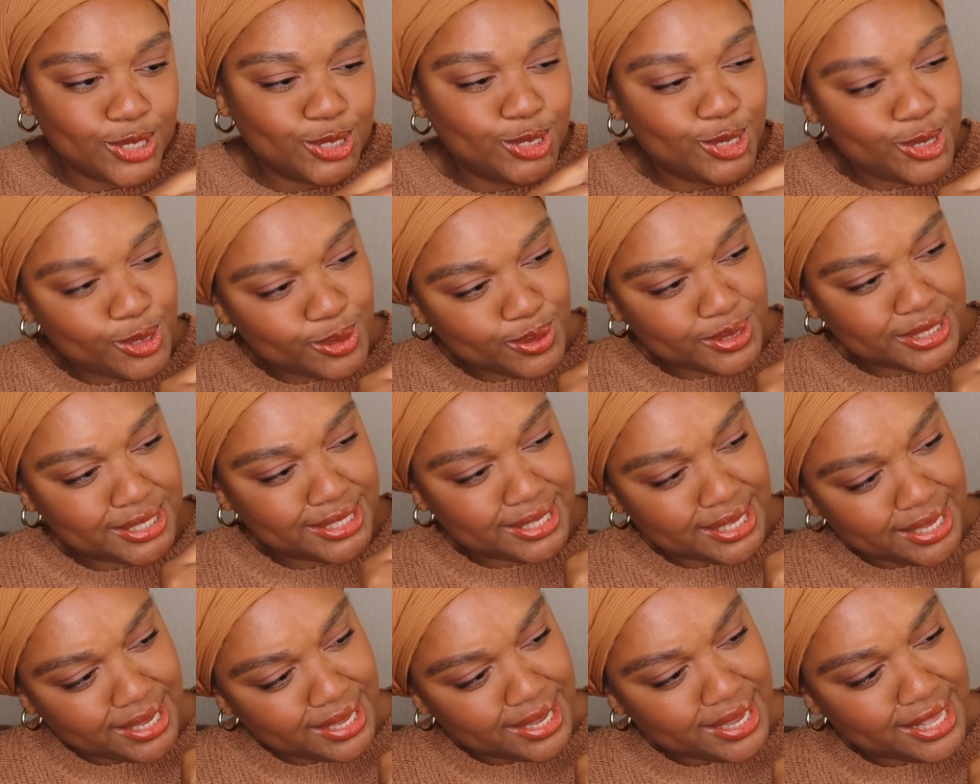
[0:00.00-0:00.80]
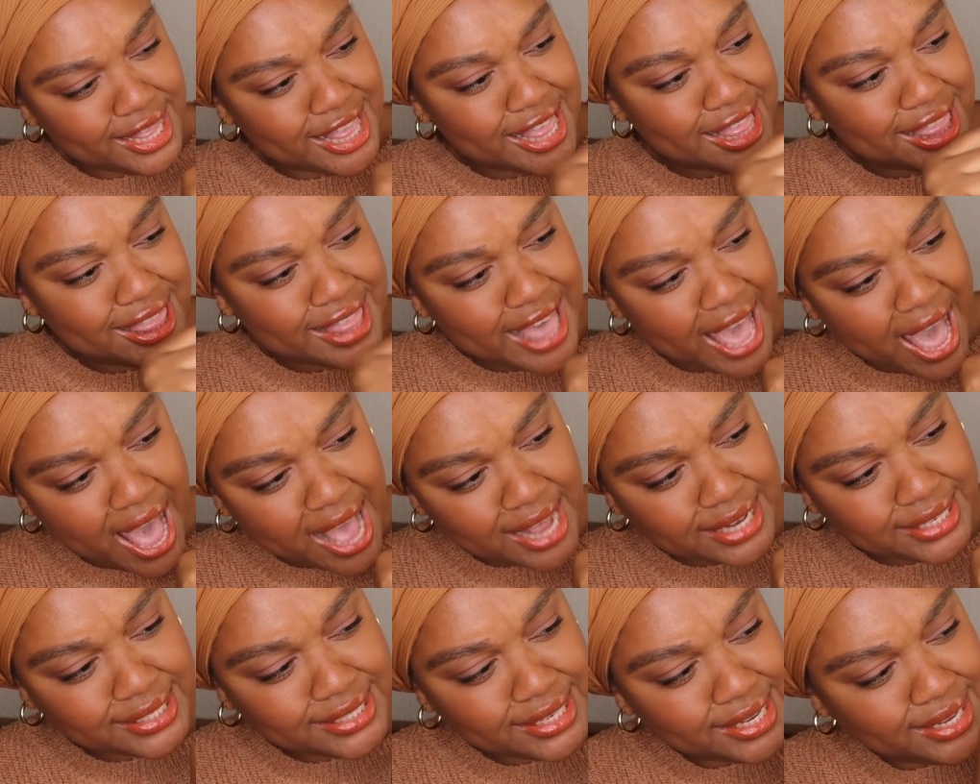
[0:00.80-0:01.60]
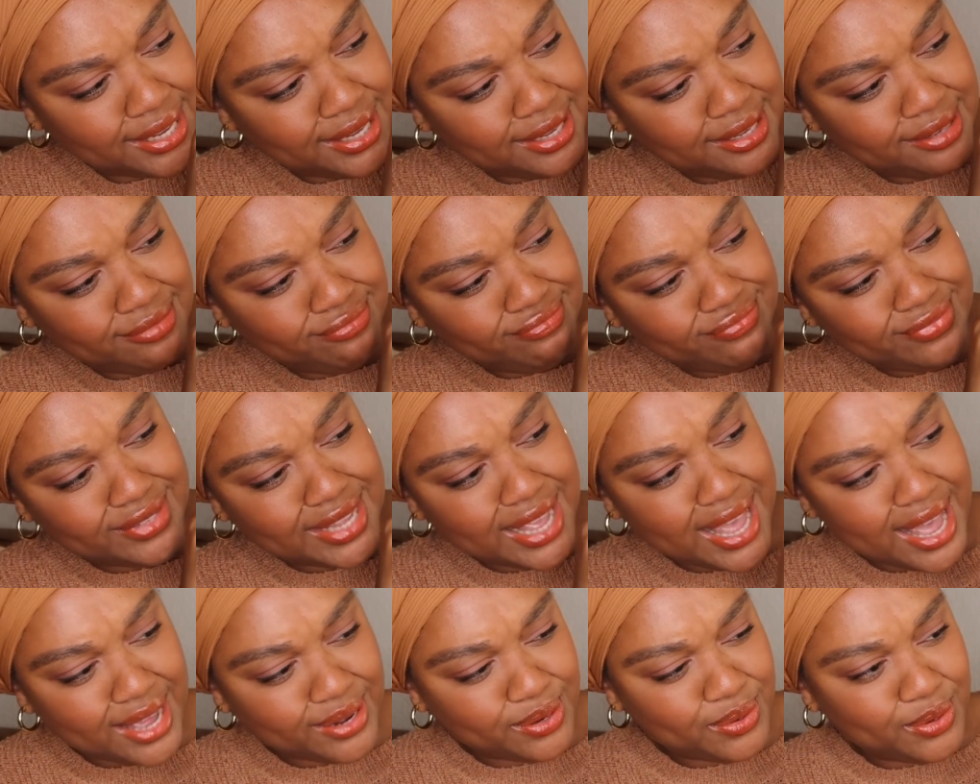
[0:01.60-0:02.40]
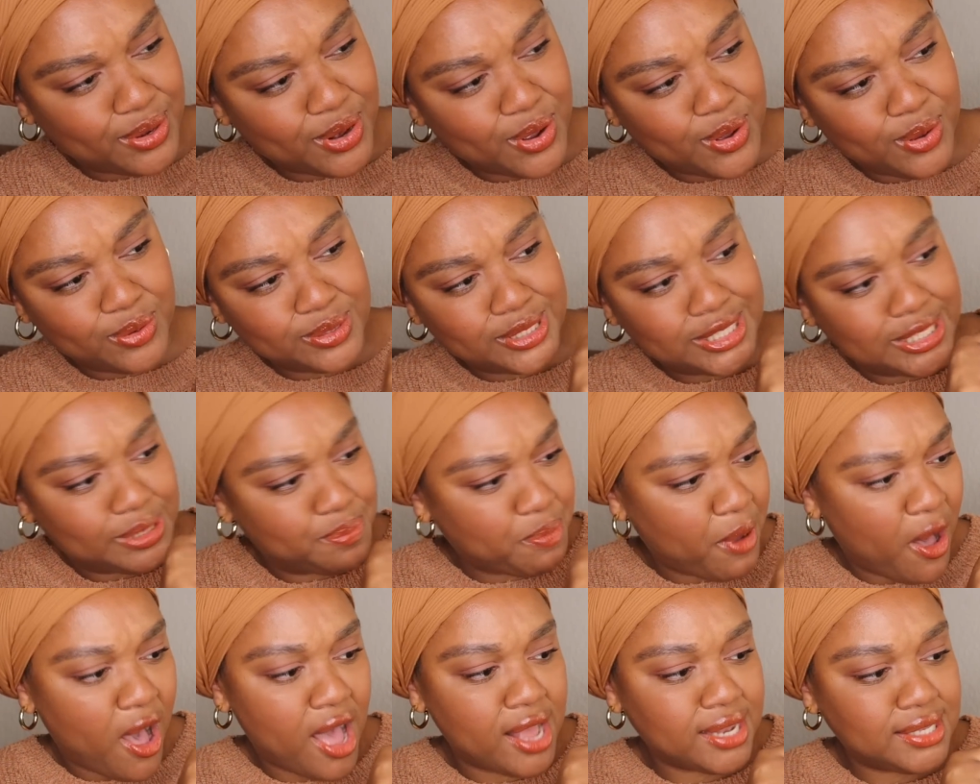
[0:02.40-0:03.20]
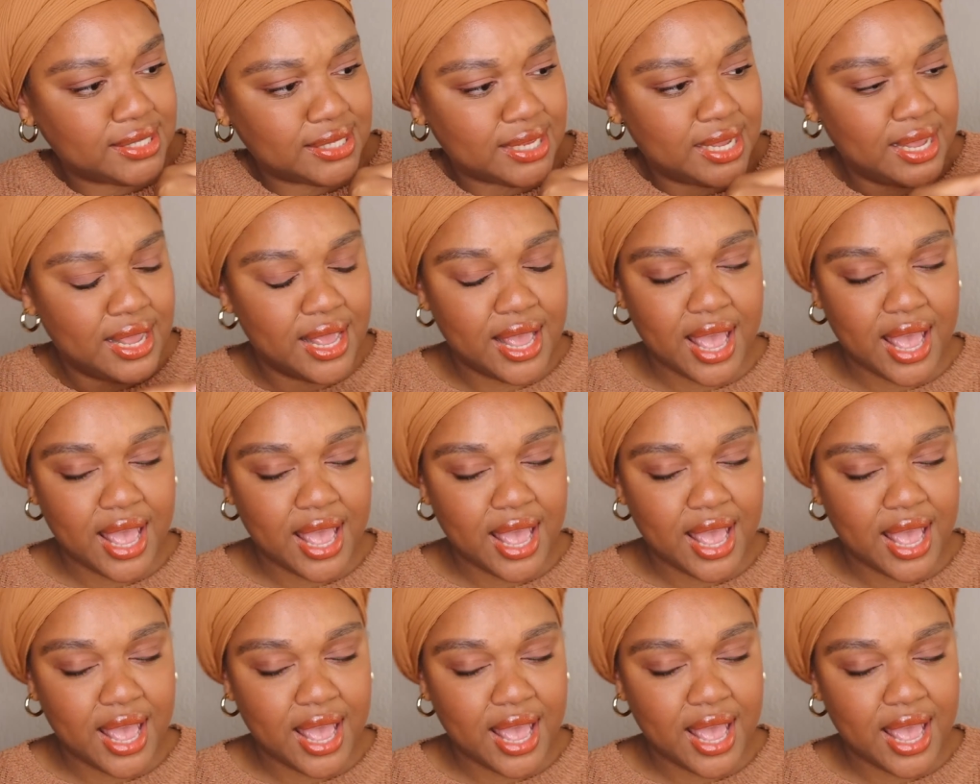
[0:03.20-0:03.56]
Do you see that, I don't know, spot?